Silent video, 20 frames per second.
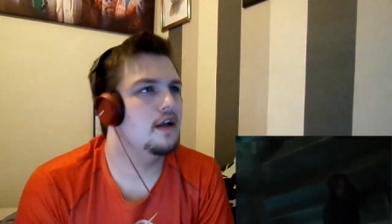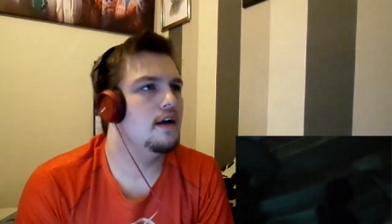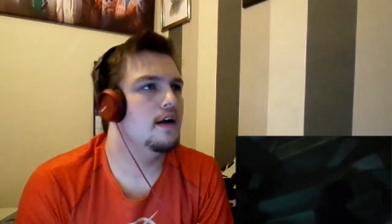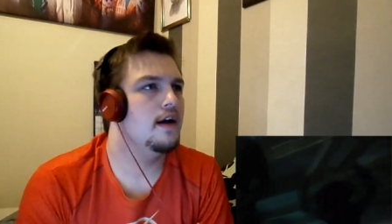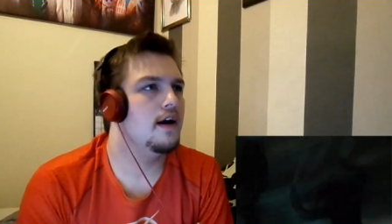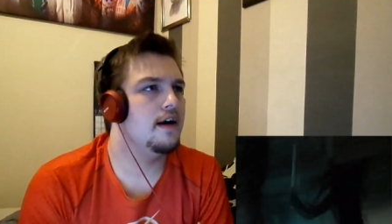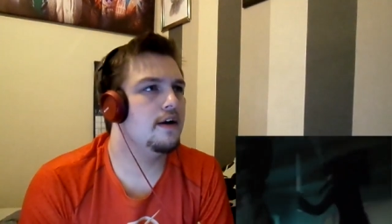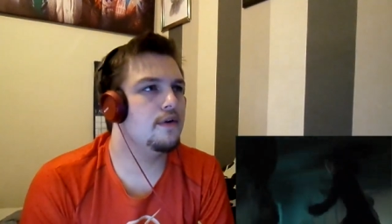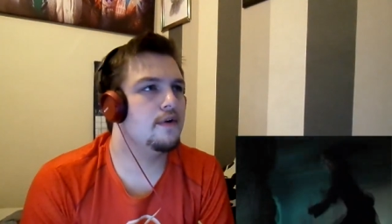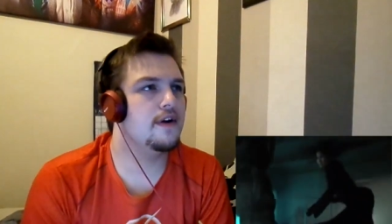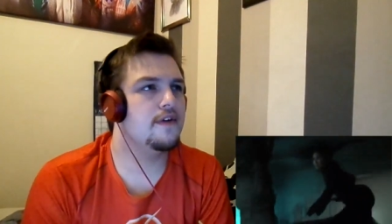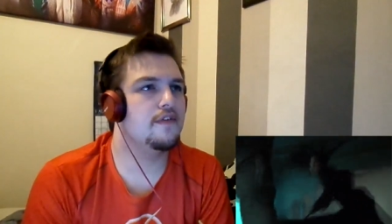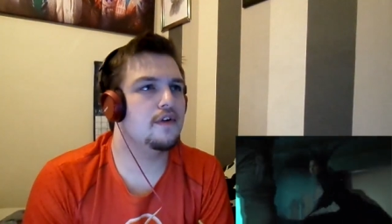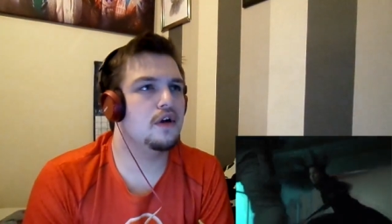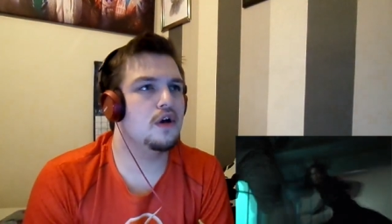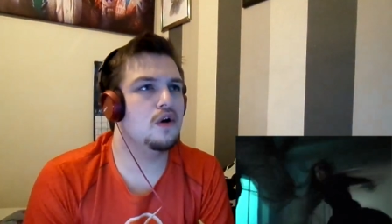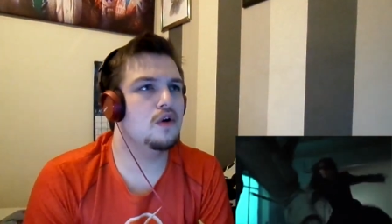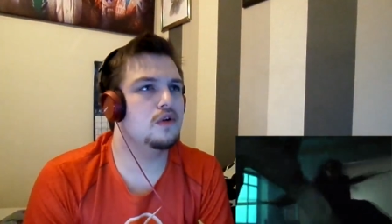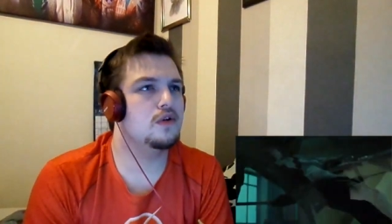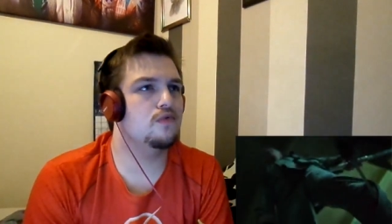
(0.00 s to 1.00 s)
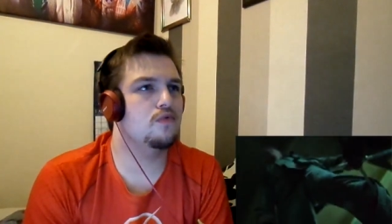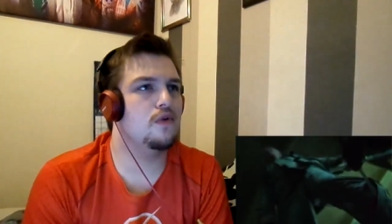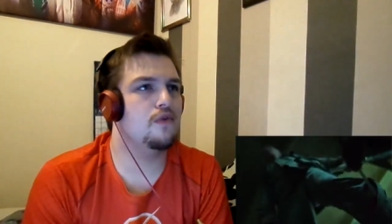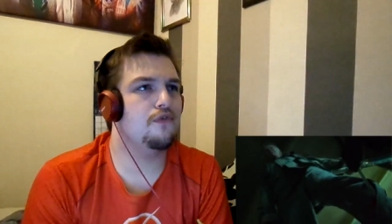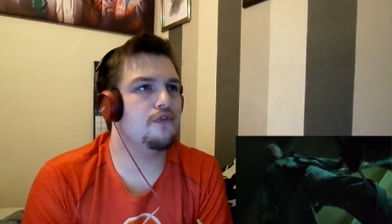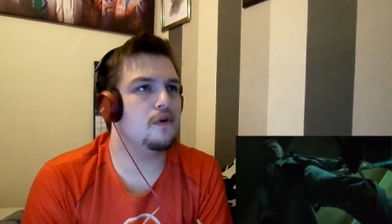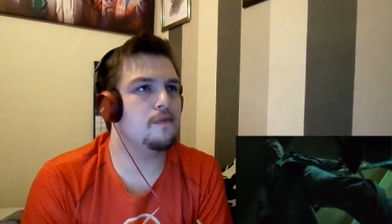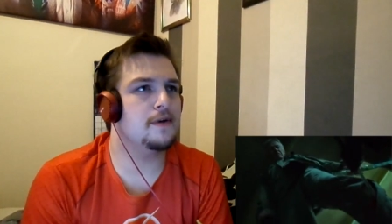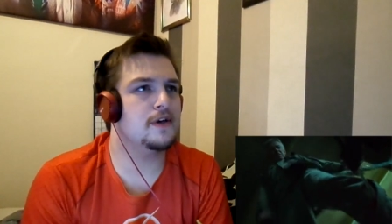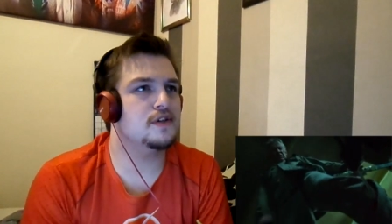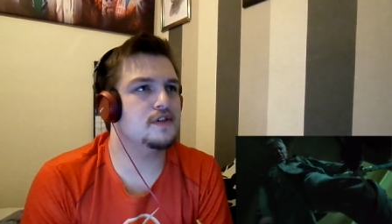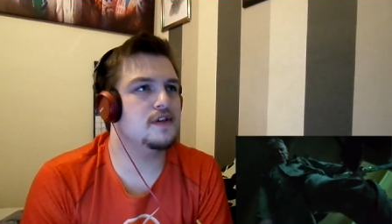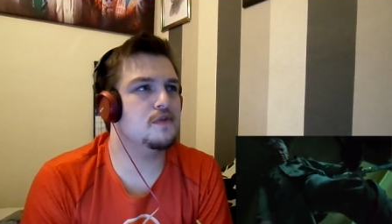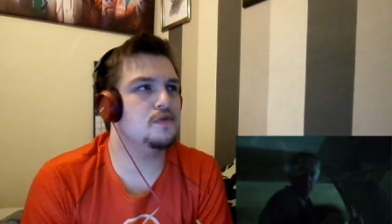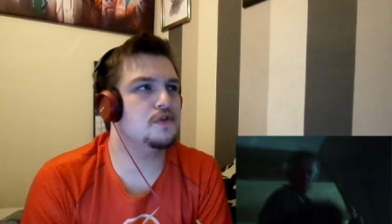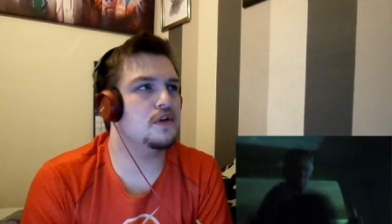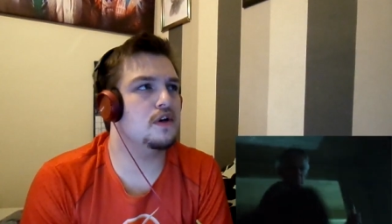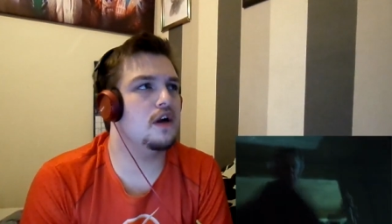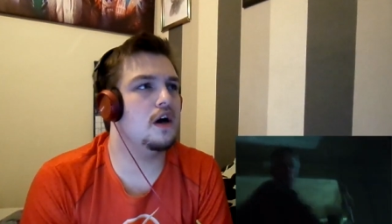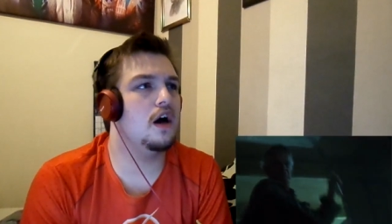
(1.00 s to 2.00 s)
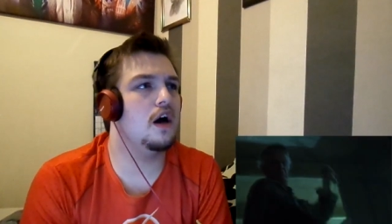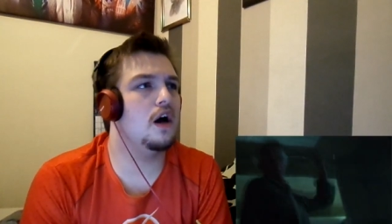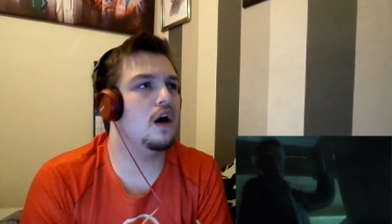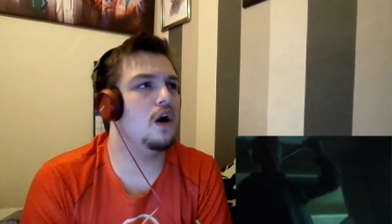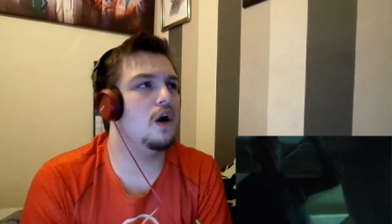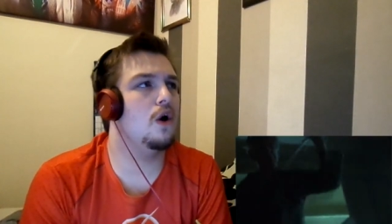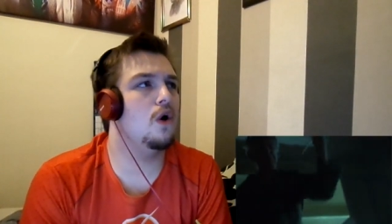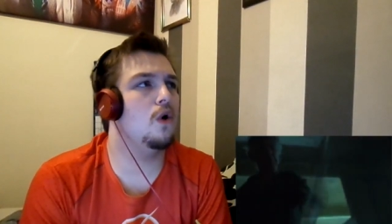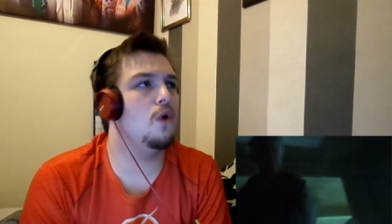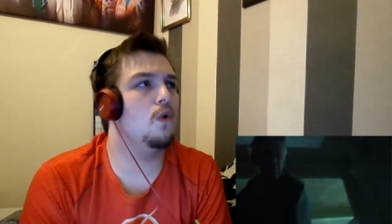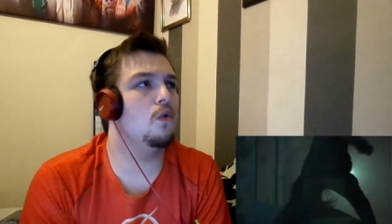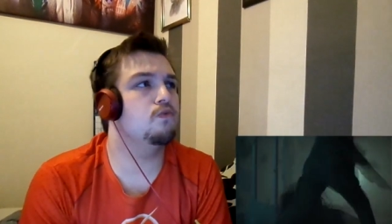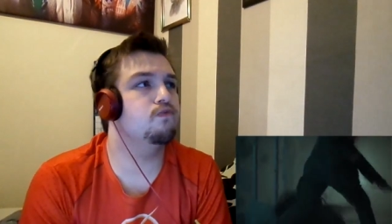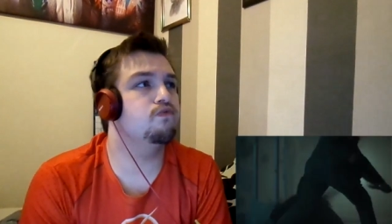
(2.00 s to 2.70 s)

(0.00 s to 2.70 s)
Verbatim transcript: I don't even know who to root for because he was going. Oh!